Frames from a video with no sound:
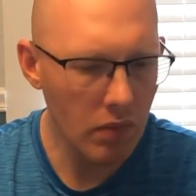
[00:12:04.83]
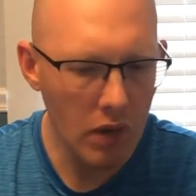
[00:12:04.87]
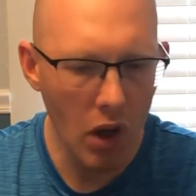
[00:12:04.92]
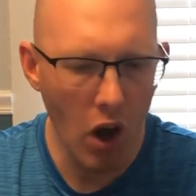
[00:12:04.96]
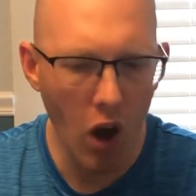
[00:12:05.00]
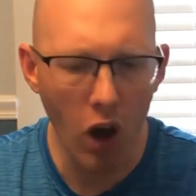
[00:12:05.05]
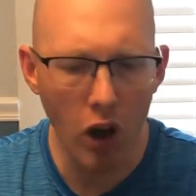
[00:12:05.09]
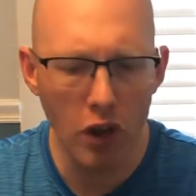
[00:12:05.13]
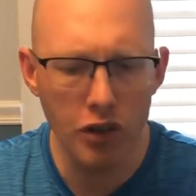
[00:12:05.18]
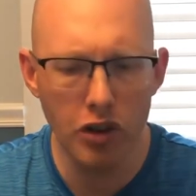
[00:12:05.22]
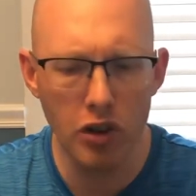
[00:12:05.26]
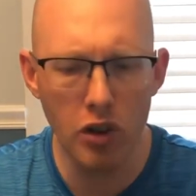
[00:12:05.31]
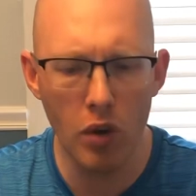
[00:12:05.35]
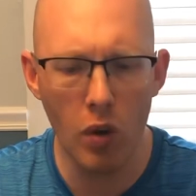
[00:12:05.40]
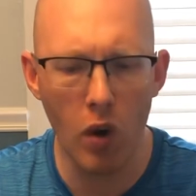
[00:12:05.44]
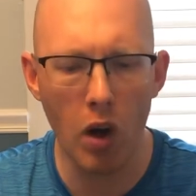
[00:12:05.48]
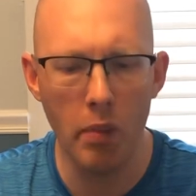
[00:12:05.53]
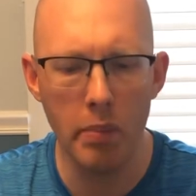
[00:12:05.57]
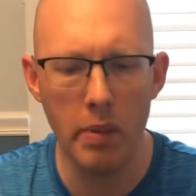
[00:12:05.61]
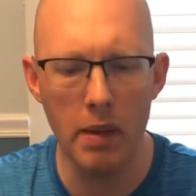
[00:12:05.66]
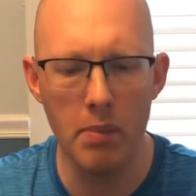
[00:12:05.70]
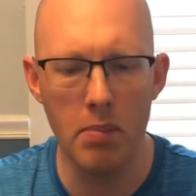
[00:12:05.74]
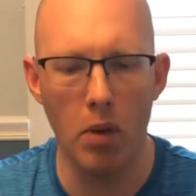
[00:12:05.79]
Also,
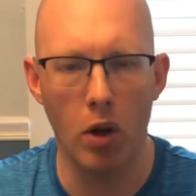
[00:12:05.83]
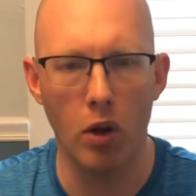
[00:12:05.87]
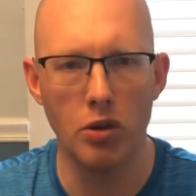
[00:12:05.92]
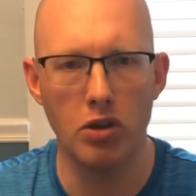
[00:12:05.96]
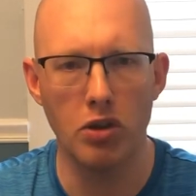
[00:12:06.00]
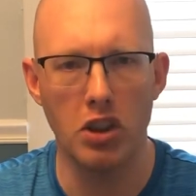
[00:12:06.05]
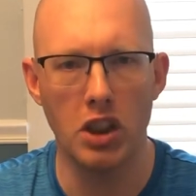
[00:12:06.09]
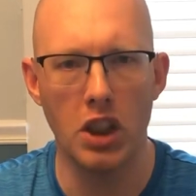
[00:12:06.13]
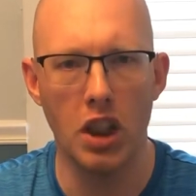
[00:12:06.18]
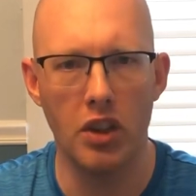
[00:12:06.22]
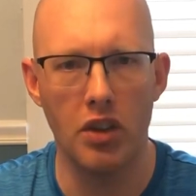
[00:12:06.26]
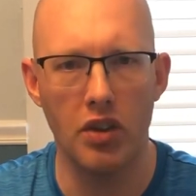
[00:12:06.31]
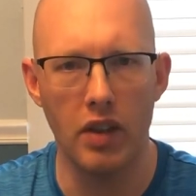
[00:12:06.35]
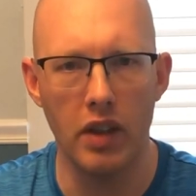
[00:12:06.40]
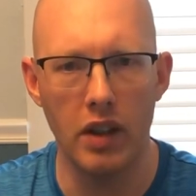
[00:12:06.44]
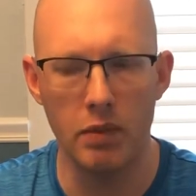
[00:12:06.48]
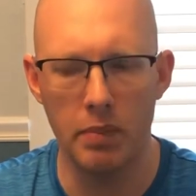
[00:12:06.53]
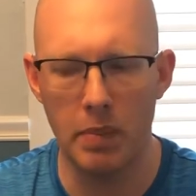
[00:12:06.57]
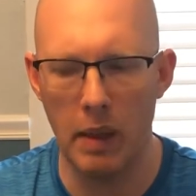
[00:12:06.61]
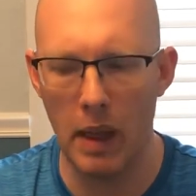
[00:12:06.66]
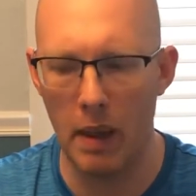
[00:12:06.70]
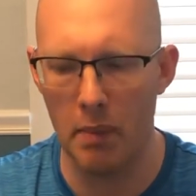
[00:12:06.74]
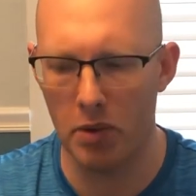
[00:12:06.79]
I'll be mulching under these
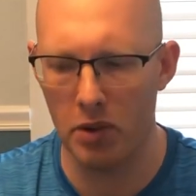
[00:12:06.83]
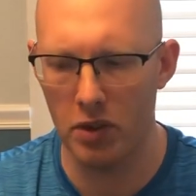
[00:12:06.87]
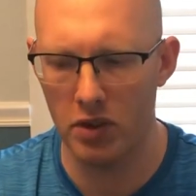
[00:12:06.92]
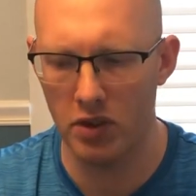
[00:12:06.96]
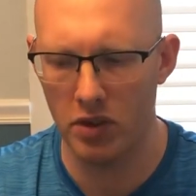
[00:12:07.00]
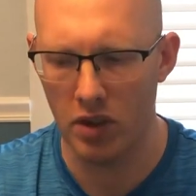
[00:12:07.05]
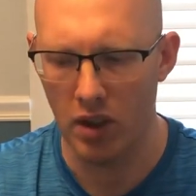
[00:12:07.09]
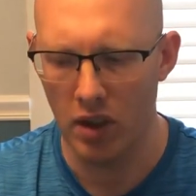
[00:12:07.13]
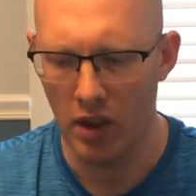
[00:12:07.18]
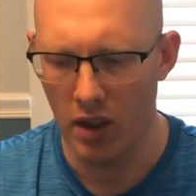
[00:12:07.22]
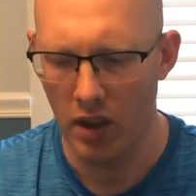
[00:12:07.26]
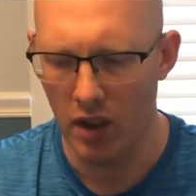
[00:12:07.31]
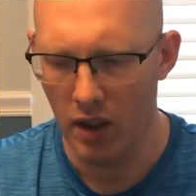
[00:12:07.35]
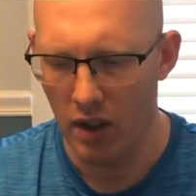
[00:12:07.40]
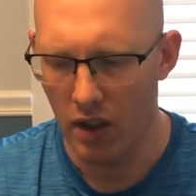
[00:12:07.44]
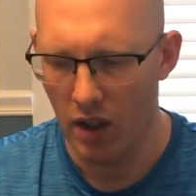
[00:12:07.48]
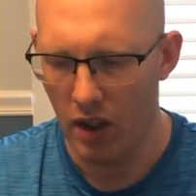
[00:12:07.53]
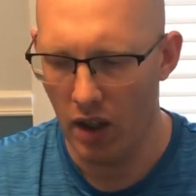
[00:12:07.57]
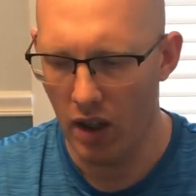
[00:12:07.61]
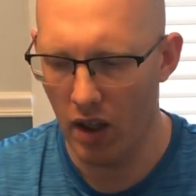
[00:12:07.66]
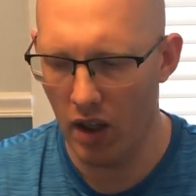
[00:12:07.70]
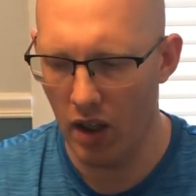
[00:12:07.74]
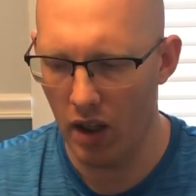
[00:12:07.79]
peppers
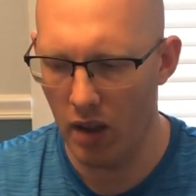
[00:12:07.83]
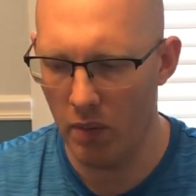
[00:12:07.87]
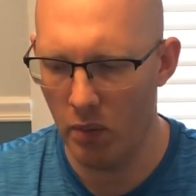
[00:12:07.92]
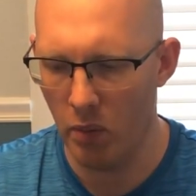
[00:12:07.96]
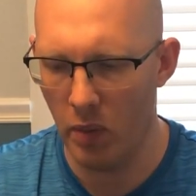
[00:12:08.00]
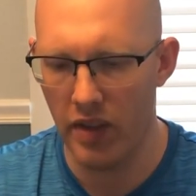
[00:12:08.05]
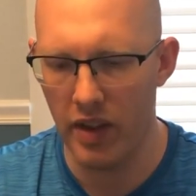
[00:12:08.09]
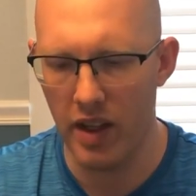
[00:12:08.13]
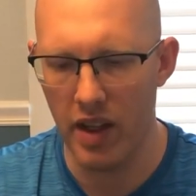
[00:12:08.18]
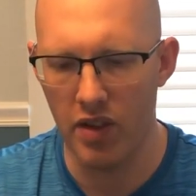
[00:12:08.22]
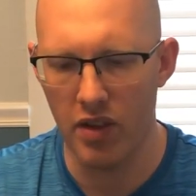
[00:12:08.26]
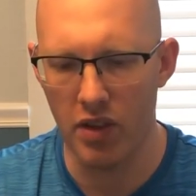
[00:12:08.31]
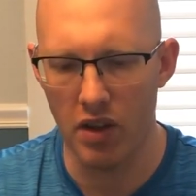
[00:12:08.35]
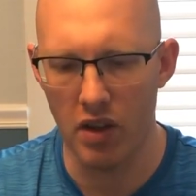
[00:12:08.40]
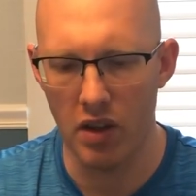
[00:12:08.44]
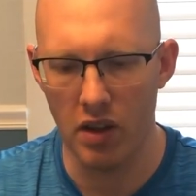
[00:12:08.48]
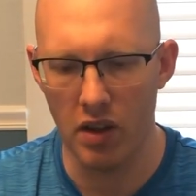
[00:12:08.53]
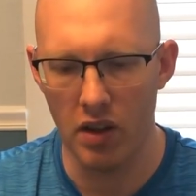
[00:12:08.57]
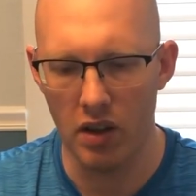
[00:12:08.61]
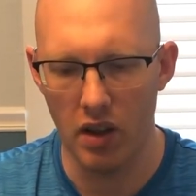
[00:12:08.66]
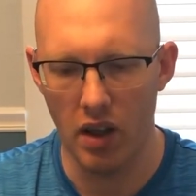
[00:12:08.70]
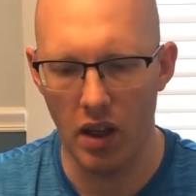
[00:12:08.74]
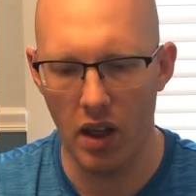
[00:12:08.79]
with
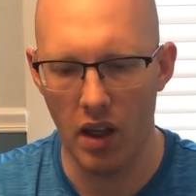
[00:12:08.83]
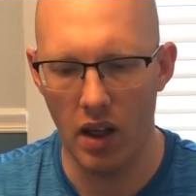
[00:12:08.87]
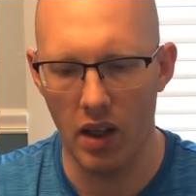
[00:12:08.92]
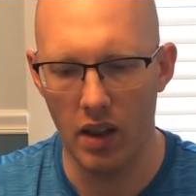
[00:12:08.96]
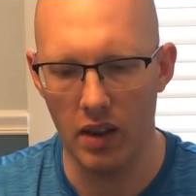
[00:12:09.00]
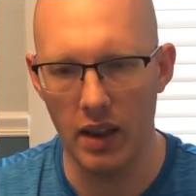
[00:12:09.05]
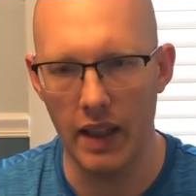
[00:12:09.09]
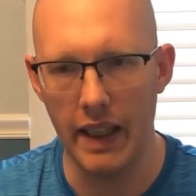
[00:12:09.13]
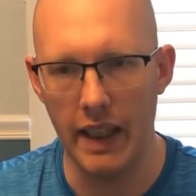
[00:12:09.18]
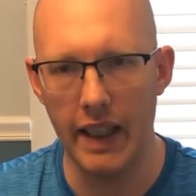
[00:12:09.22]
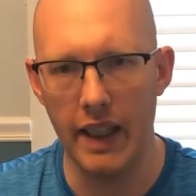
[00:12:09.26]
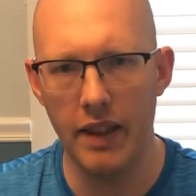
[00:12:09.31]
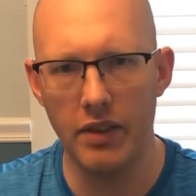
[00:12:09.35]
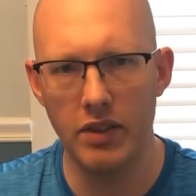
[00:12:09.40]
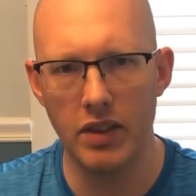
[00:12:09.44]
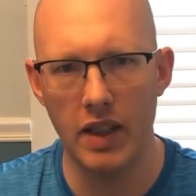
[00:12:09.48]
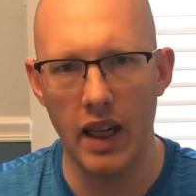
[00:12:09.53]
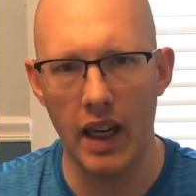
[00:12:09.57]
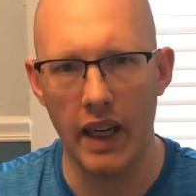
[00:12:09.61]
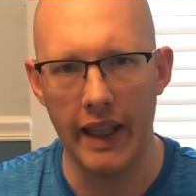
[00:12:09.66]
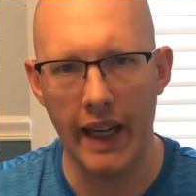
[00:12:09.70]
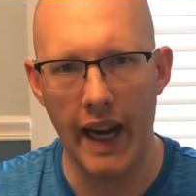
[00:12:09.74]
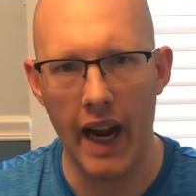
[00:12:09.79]
either leaves
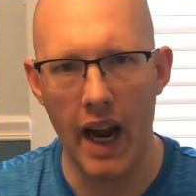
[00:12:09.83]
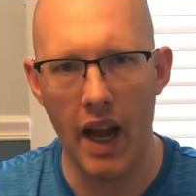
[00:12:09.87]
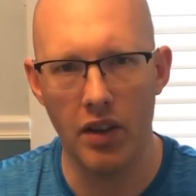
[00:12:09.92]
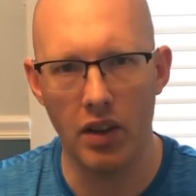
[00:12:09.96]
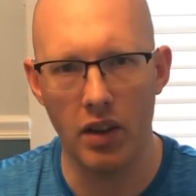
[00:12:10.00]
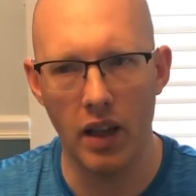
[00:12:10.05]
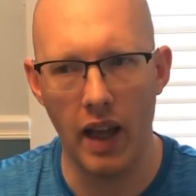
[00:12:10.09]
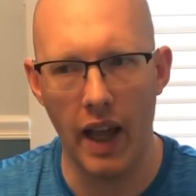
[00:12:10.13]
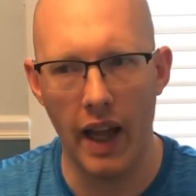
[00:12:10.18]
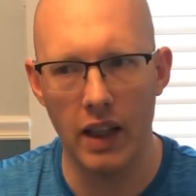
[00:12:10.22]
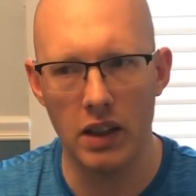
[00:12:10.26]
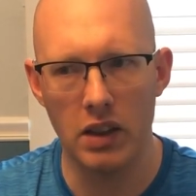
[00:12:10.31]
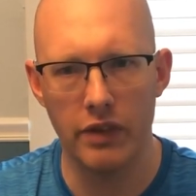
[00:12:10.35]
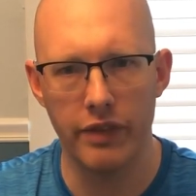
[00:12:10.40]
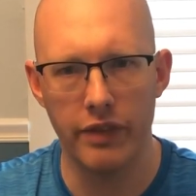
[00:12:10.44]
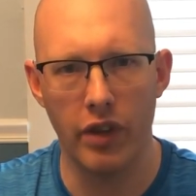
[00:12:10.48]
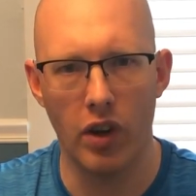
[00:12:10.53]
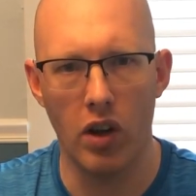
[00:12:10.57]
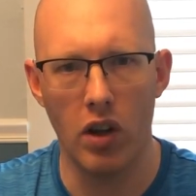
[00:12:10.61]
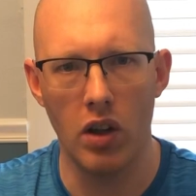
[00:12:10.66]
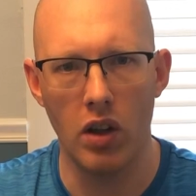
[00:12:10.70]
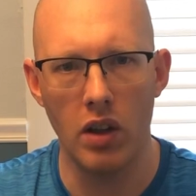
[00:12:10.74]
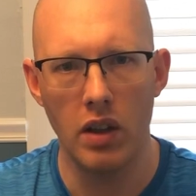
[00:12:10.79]
that I gathered last
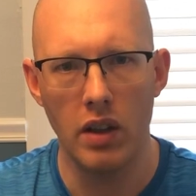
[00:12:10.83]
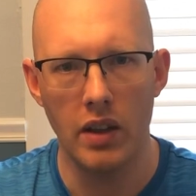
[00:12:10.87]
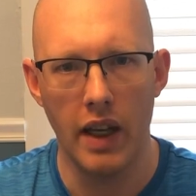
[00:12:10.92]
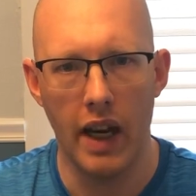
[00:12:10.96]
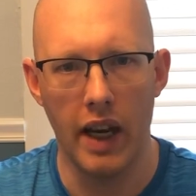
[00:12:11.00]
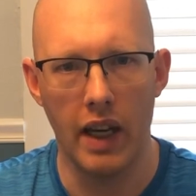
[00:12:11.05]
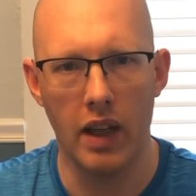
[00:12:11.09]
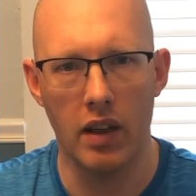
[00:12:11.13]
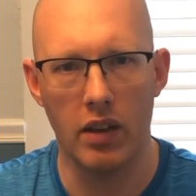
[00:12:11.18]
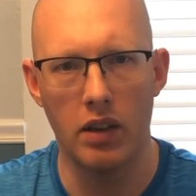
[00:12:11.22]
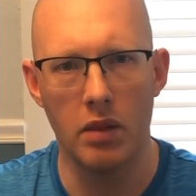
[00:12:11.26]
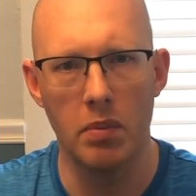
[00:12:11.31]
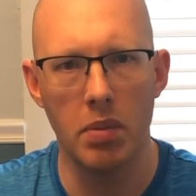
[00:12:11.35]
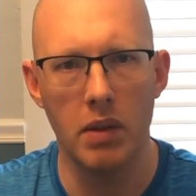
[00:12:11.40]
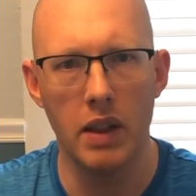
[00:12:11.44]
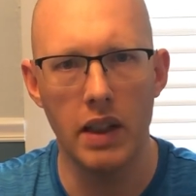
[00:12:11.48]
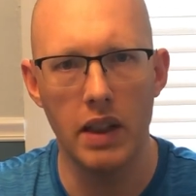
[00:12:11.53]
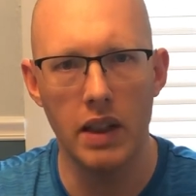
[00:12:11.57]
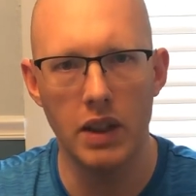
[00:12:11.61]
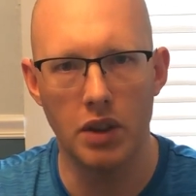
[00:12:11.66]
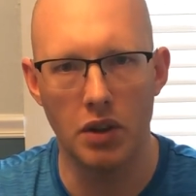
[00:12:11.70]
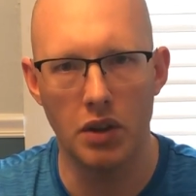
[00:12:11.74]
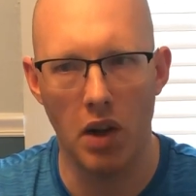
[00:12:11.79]
fall and are
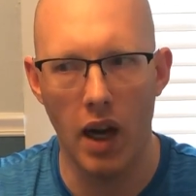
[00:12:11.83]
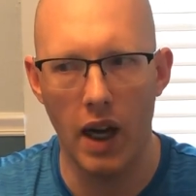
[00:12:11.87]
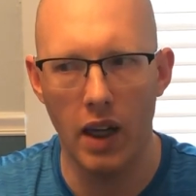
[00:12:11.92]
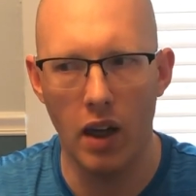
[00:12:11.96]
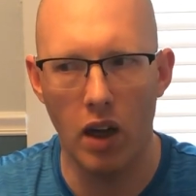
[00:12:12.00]
completely dried.